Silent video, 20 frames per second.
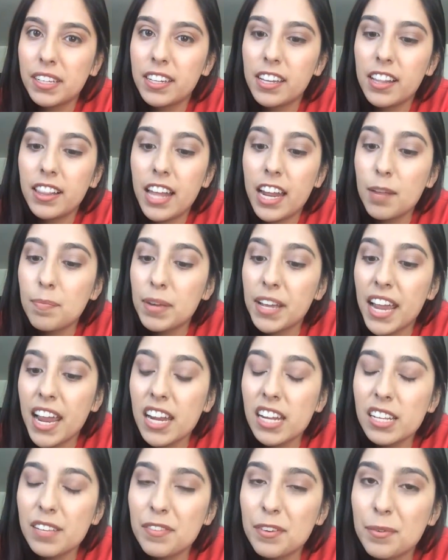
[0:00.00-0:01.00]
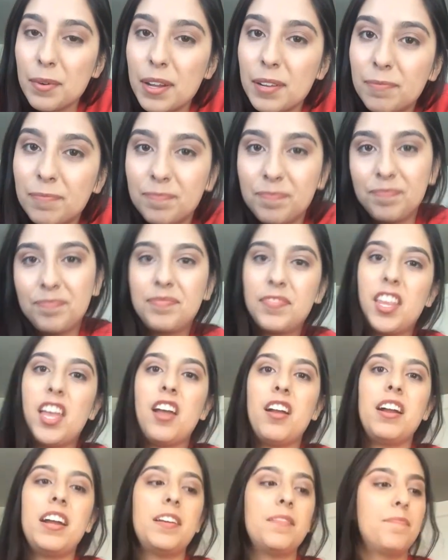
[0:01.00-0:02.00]
light up a candle if you want.
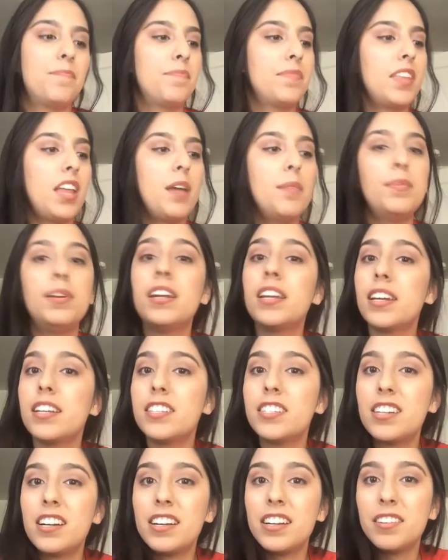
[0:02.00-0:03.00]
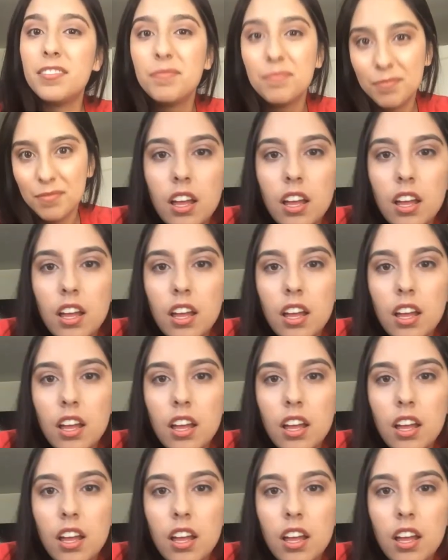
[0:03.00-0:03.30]
Alright, I'm ready to get started.